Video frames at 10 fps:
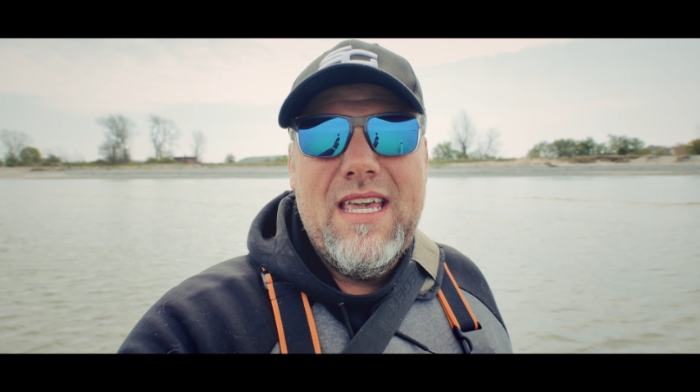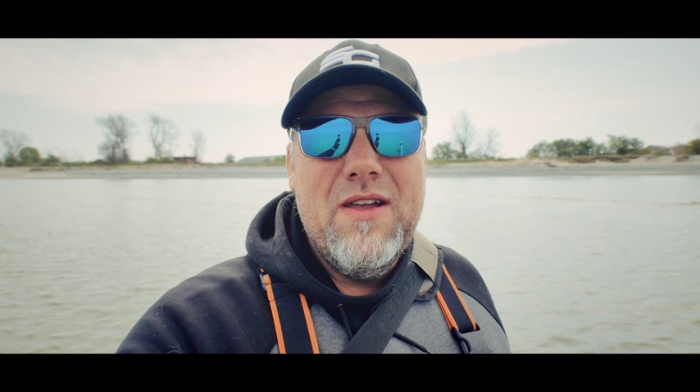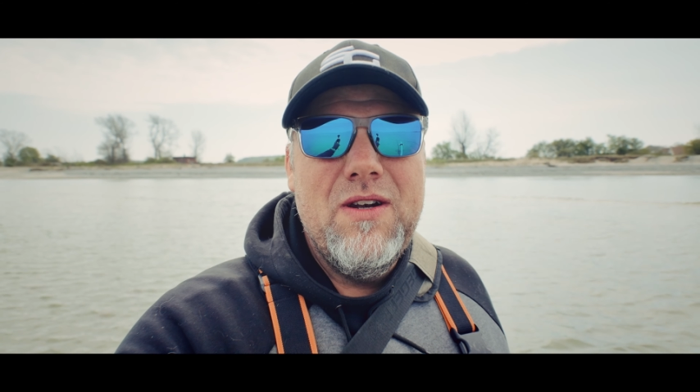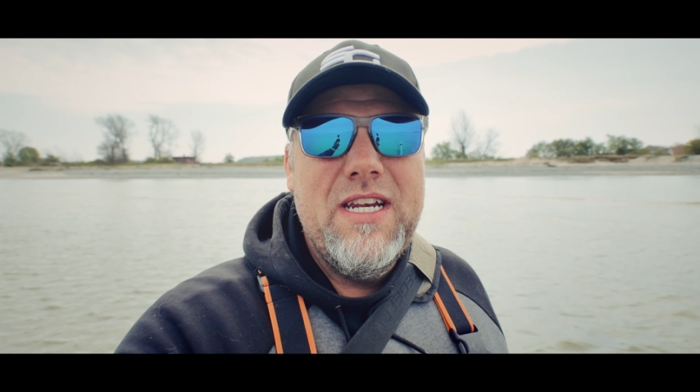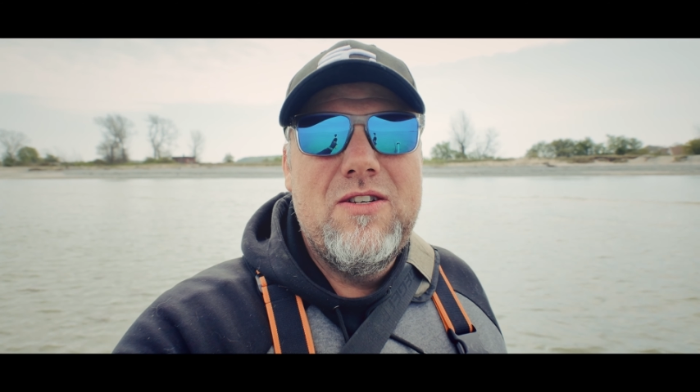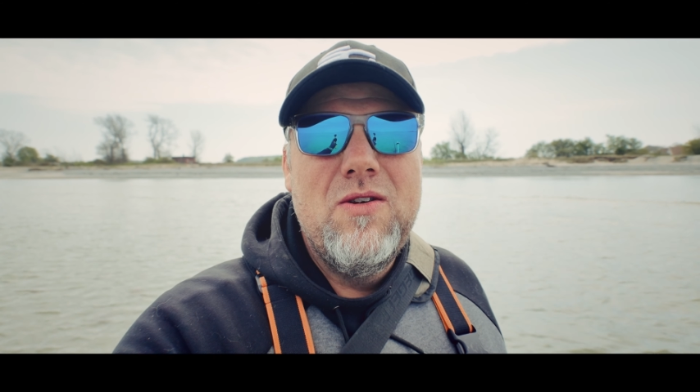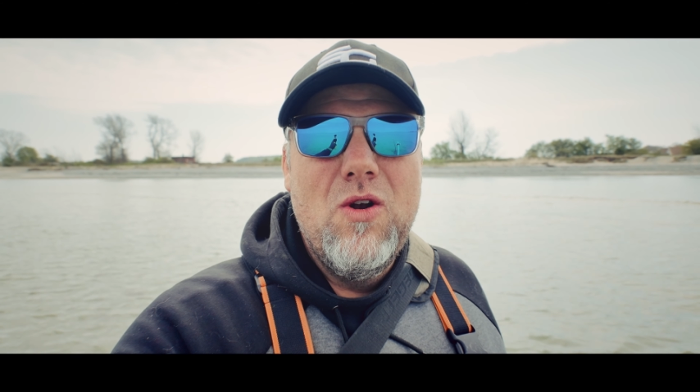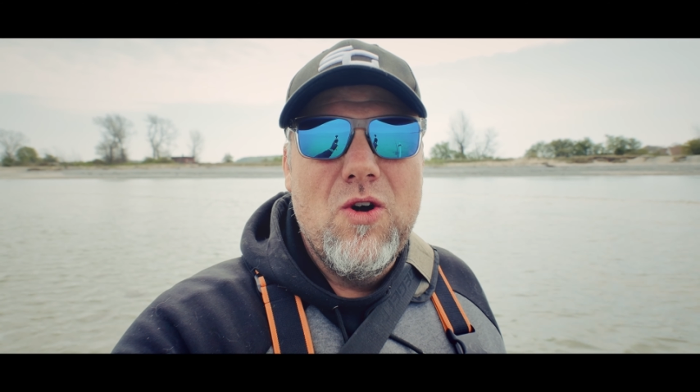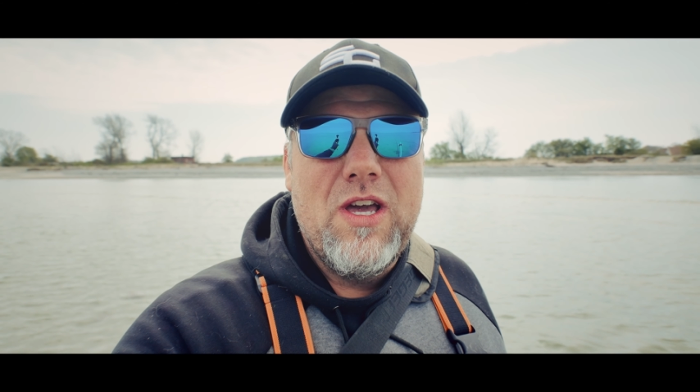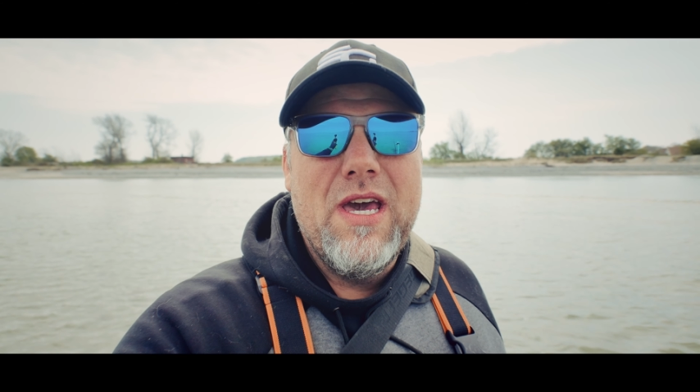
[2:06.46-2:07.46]
you need to
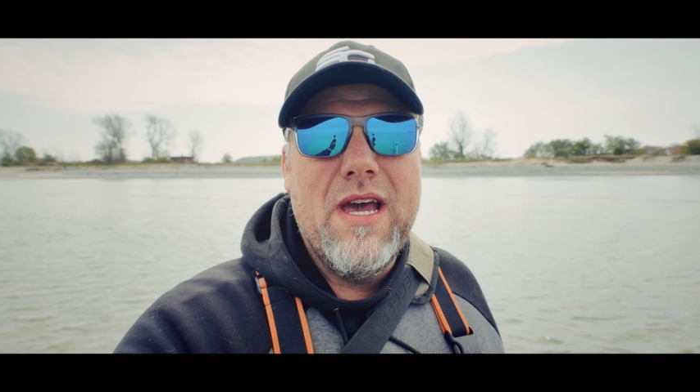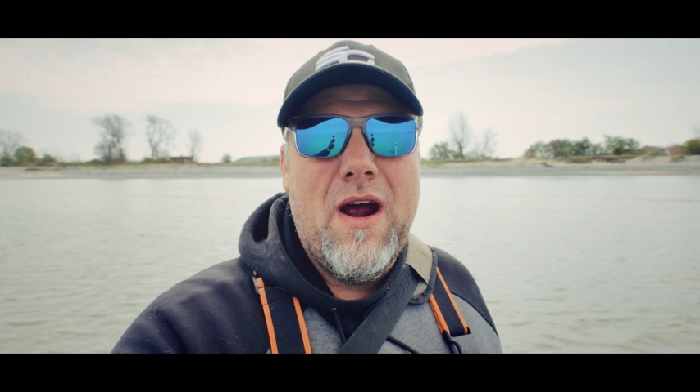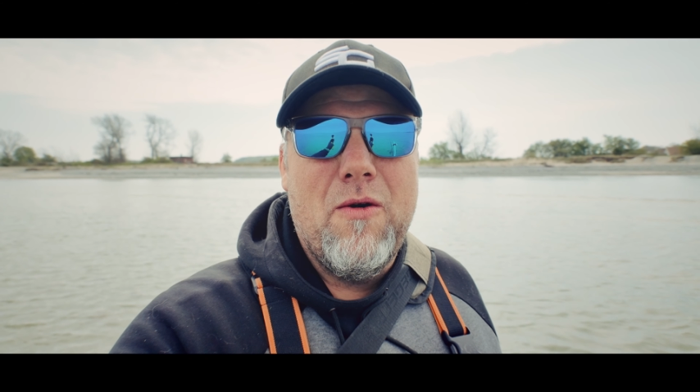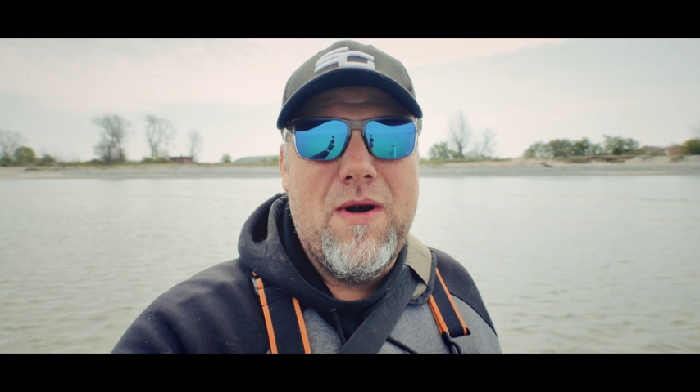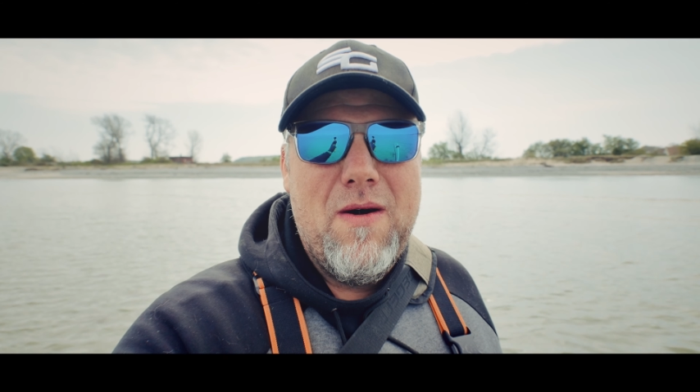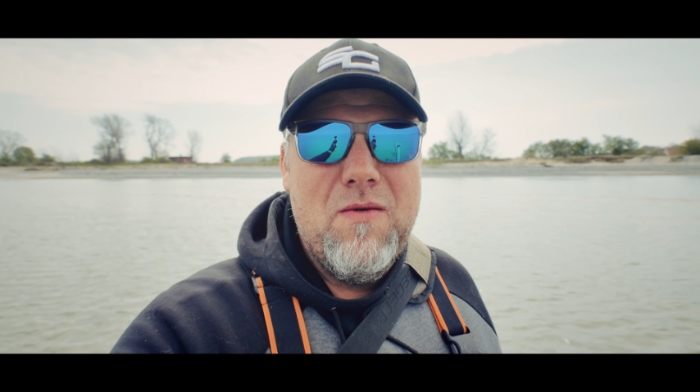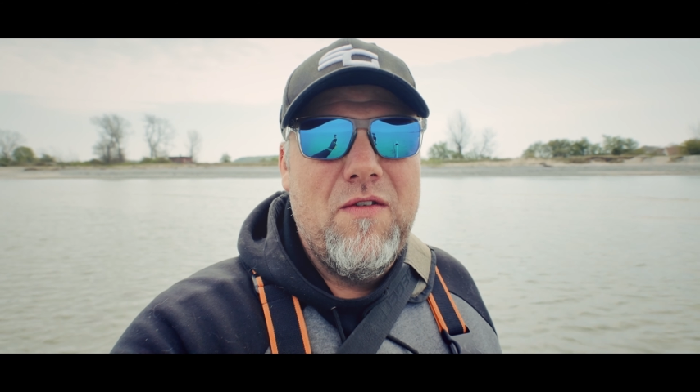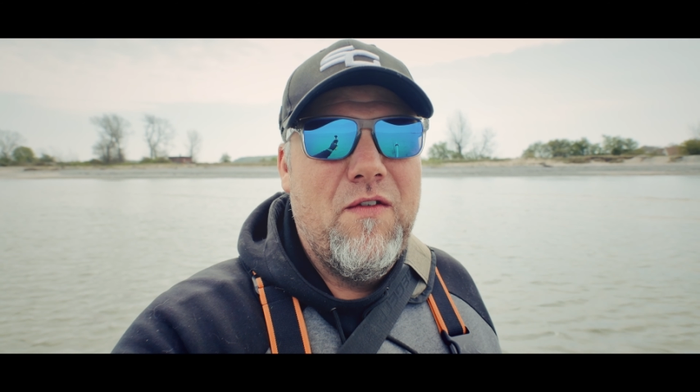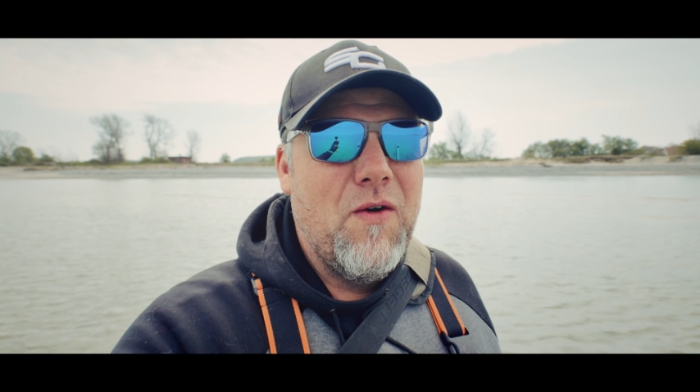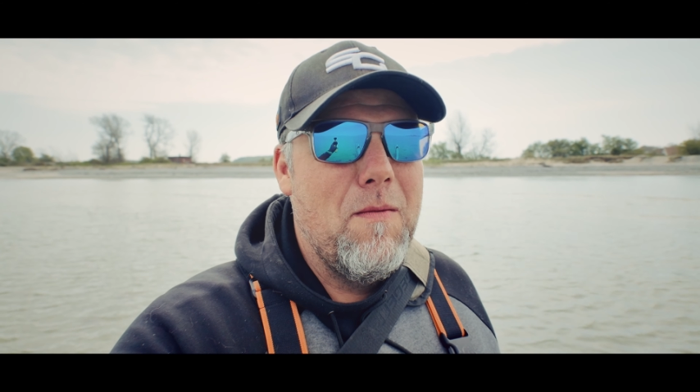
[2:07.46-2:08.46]
look around
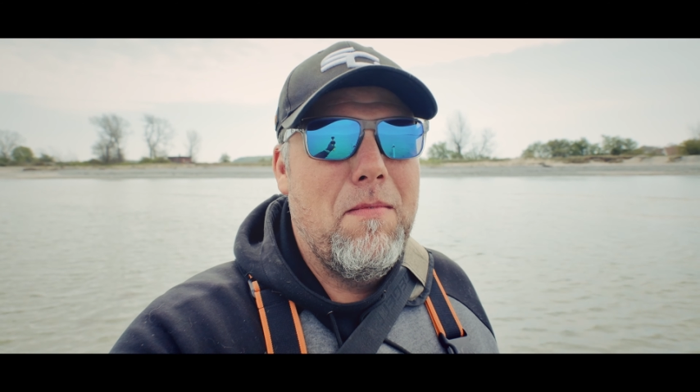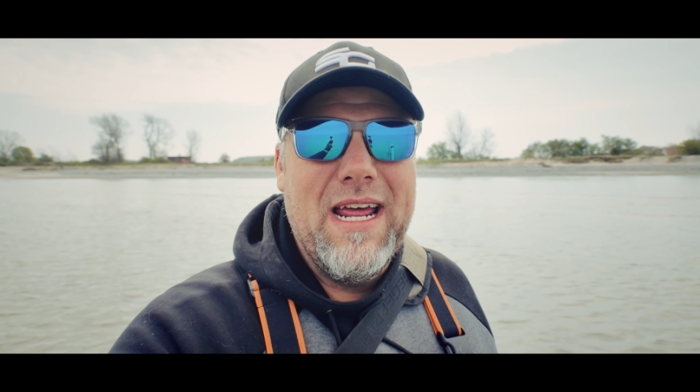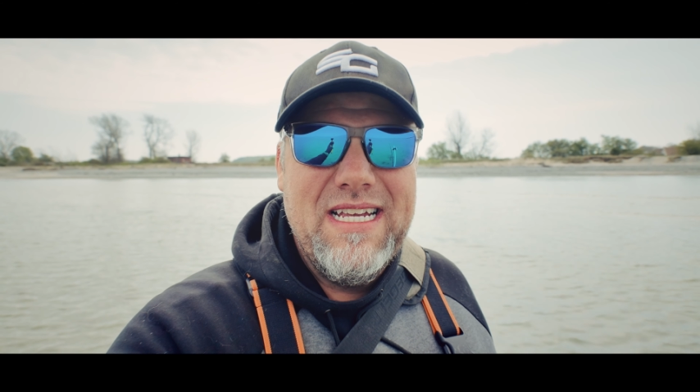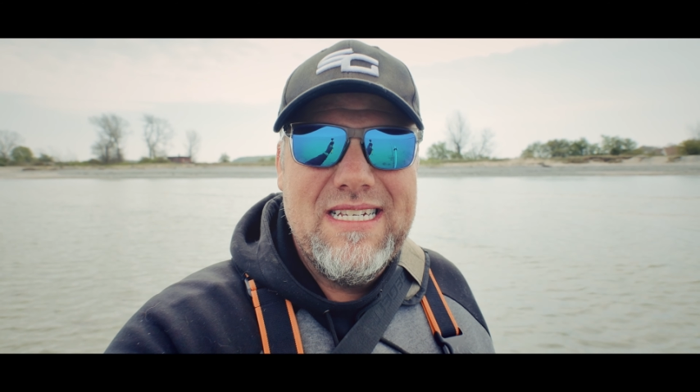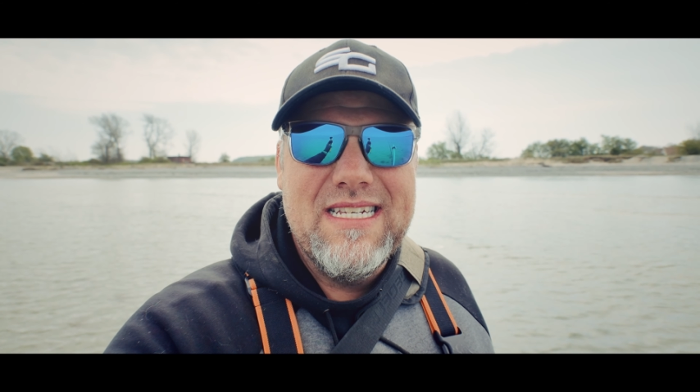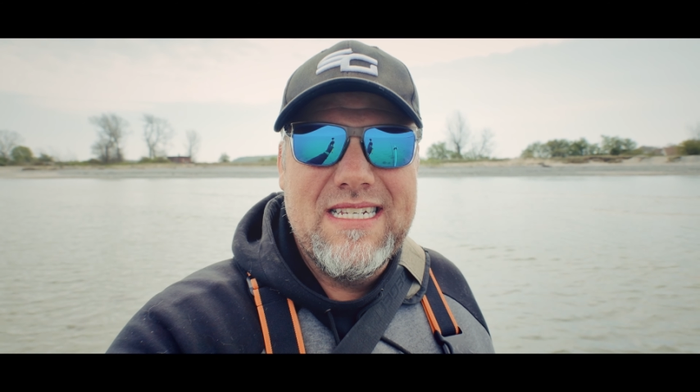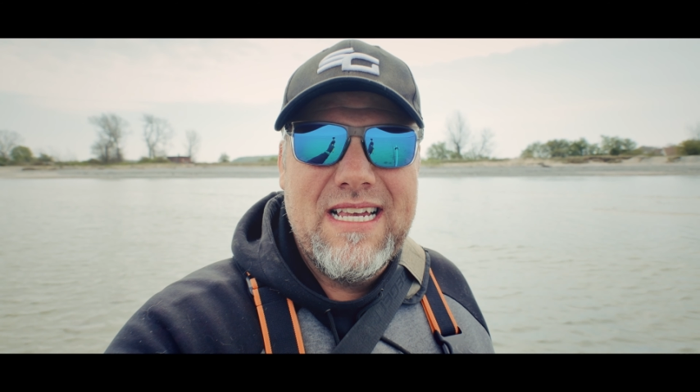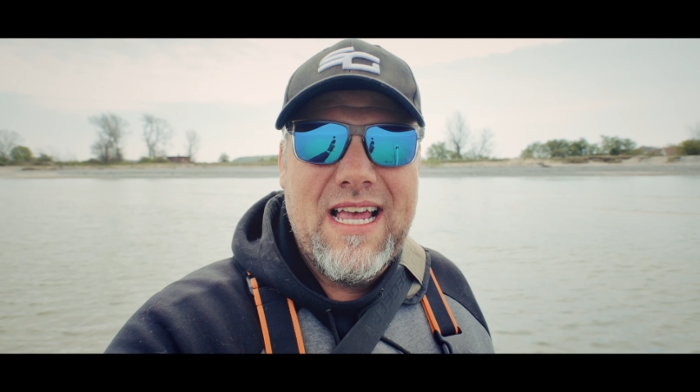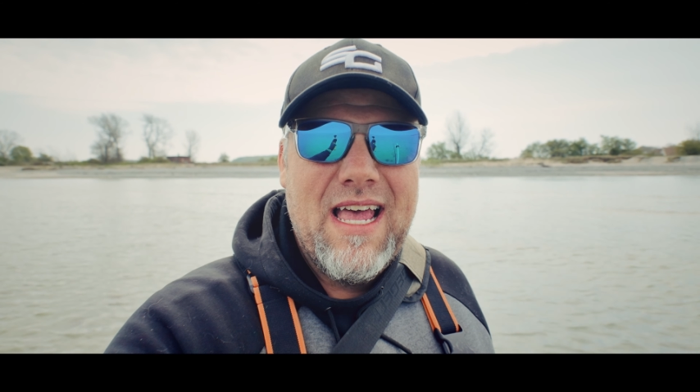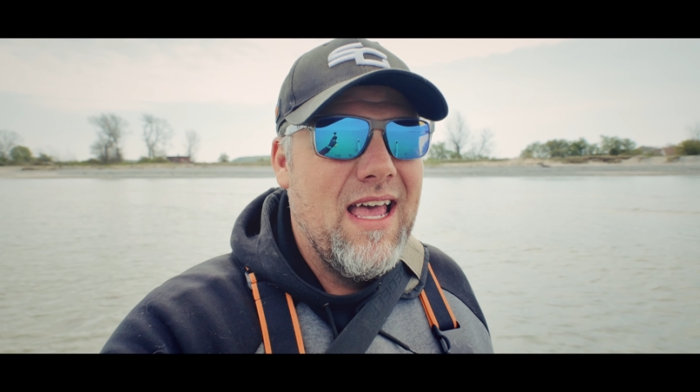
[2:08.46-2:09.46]
for places